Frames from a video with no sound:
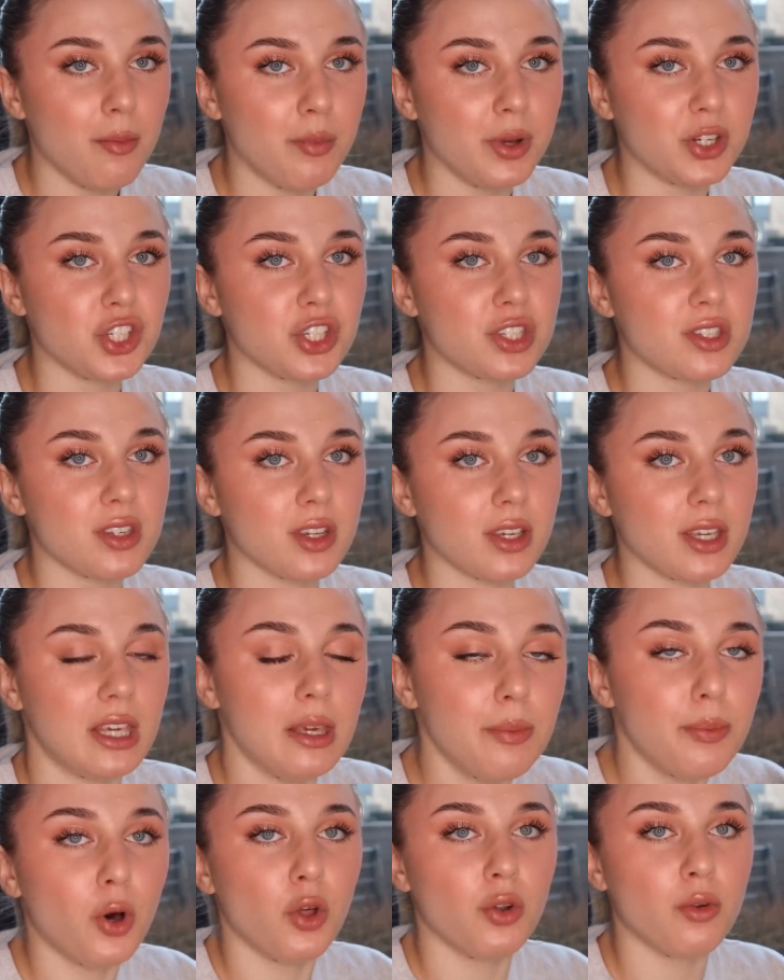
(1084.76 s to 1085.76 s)
but just
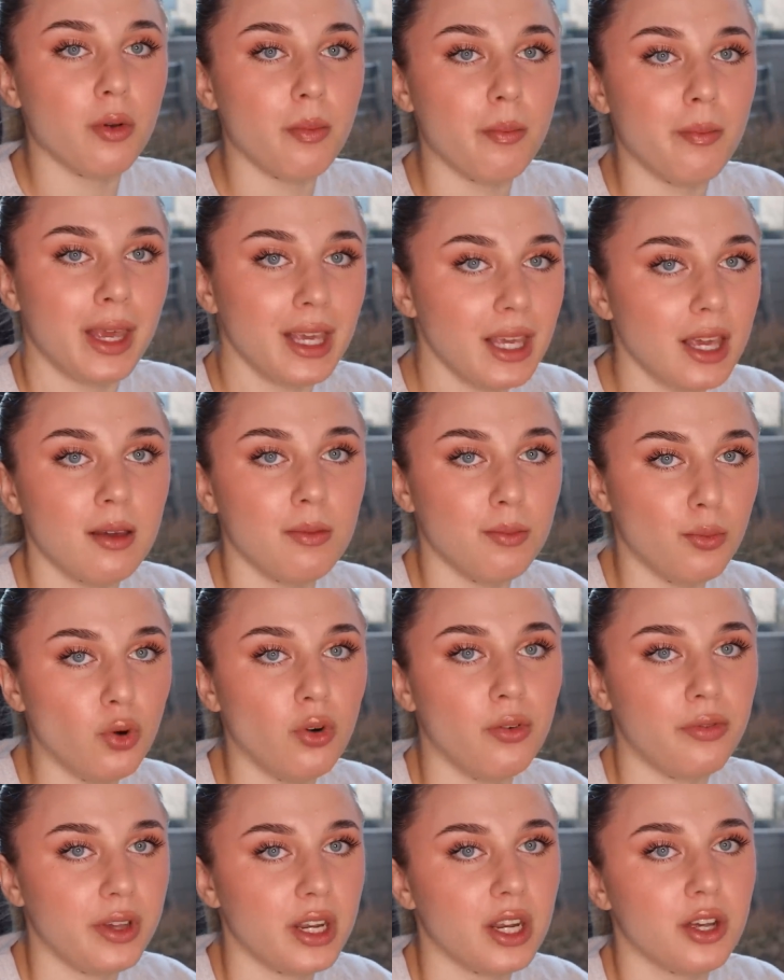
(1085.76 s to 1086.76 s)
keep on making
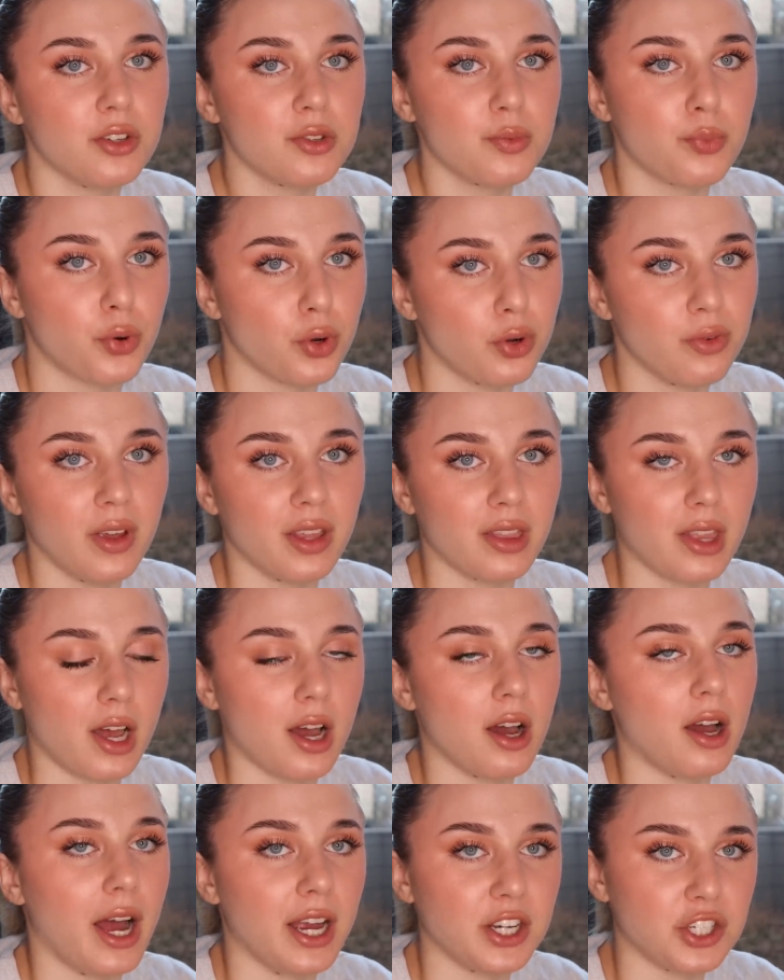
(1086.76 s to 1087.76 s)
more videos proving that
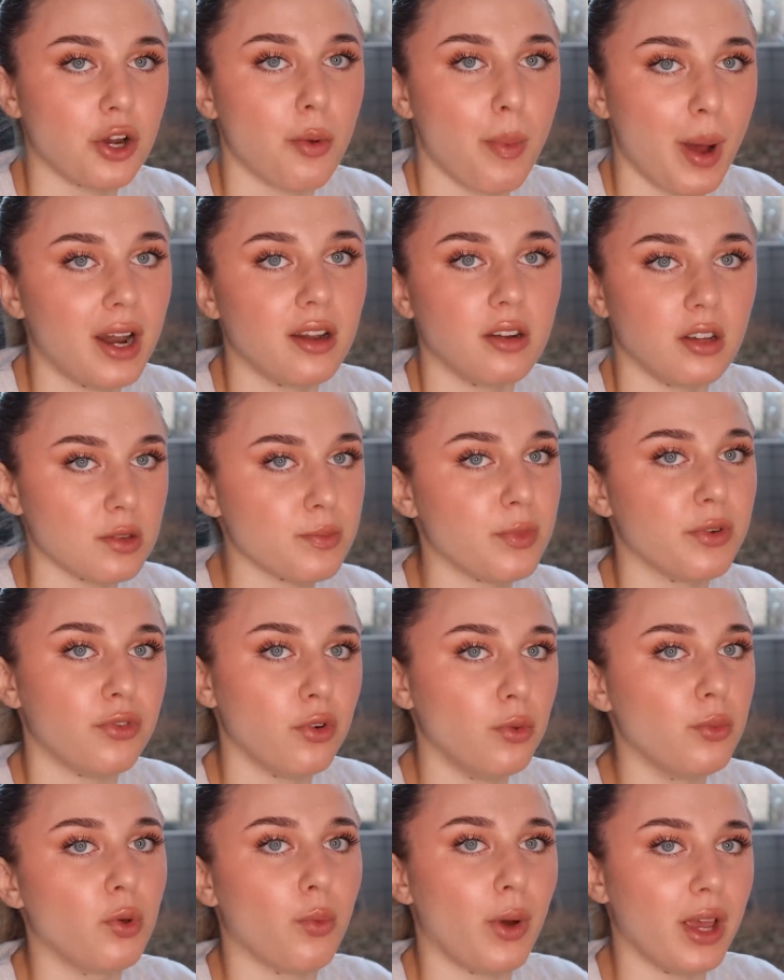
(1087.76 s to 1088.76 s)
her eyeshadow palette does
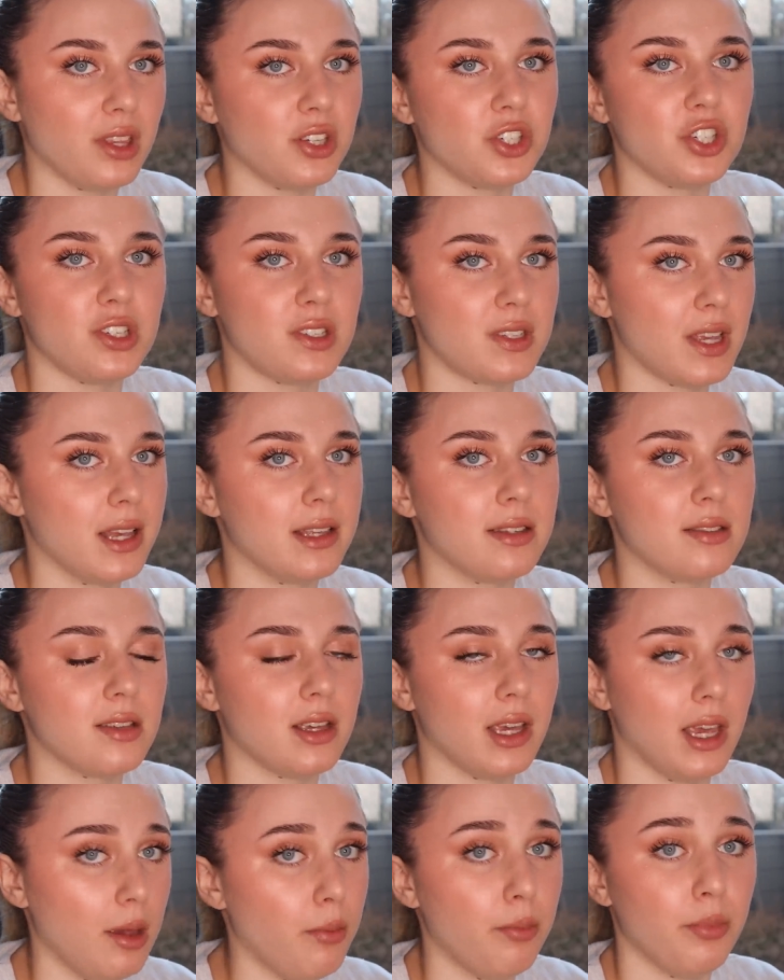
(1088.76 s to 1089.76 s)
perform the way that she
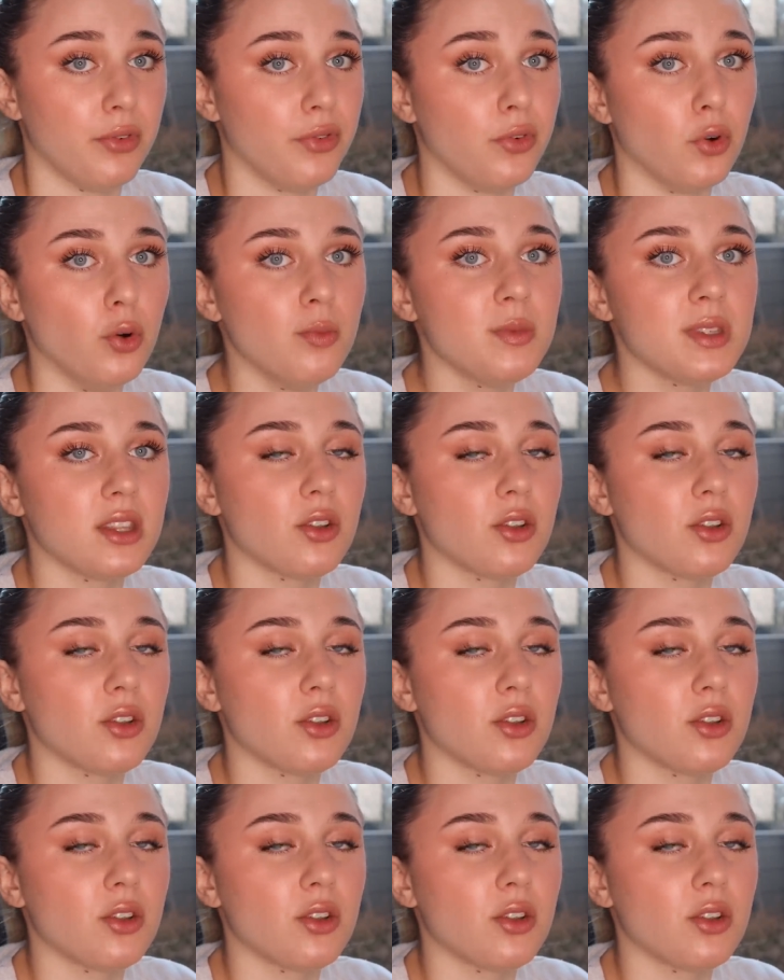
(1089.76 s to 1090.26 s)
says it performs.